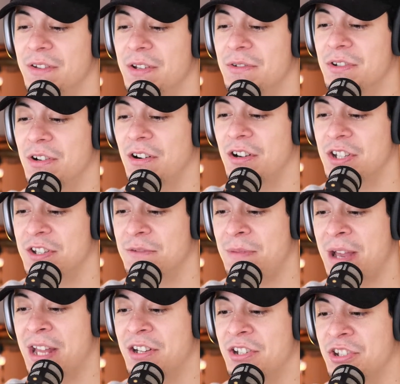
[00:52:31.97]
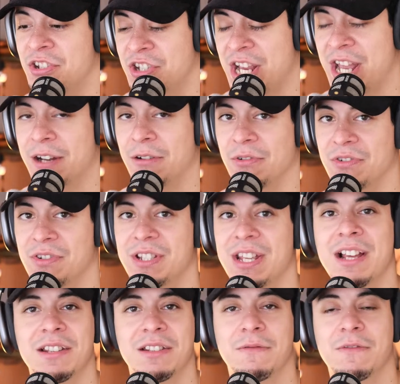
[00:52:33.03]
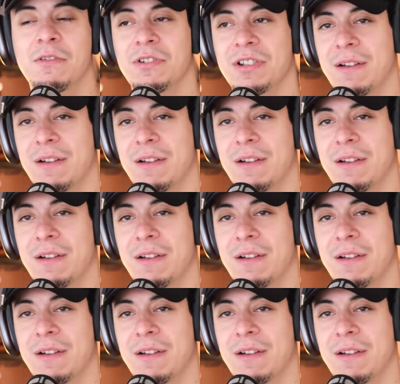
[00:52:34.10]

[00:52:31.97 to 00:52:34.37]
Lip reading: on Spanish channels? Yes, of course.